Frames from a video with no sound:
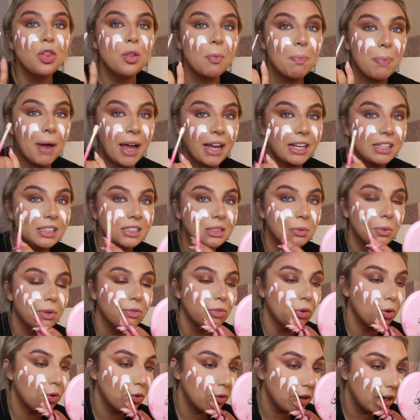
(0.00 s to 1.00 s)
the base that
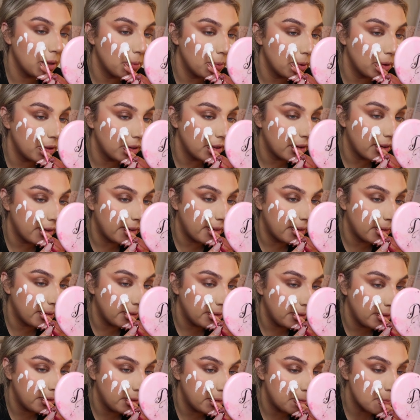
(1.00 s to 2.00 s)
we've already put
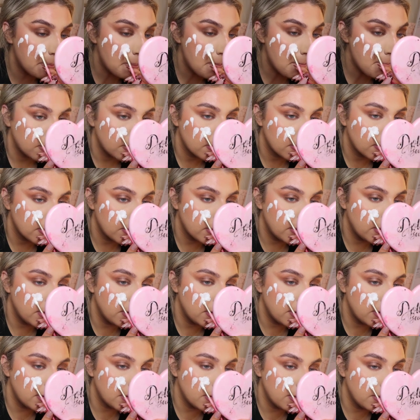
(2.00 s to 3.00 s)
down, and then
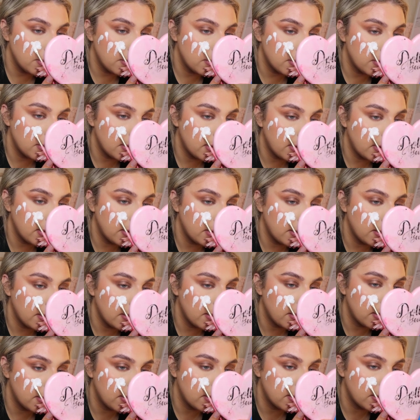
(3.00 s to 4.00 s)
you just want to glide it
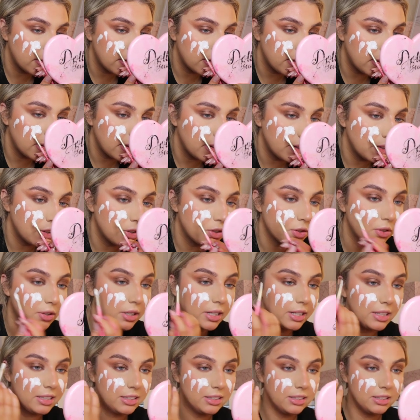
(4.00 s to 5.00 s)
in so that it
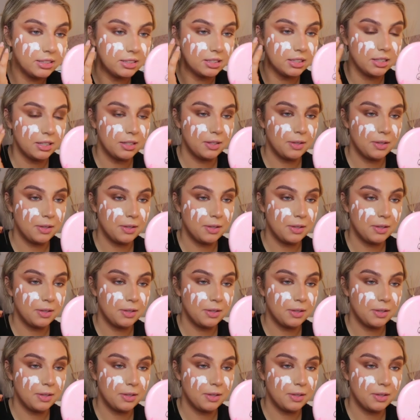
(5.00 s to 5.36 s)
joins.